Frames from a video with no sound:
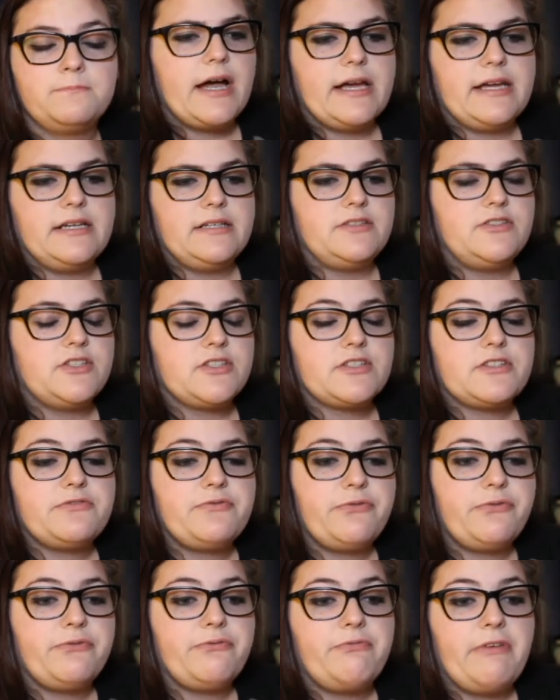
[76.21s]
I just
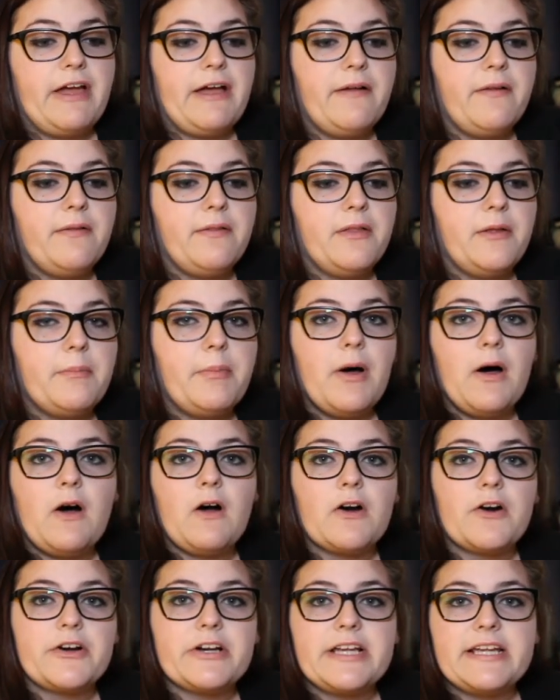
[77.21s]
fell
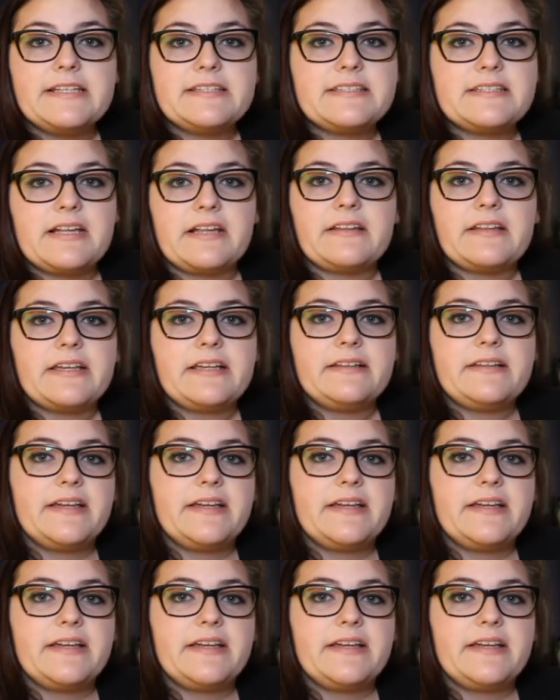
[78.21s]
apart instantly.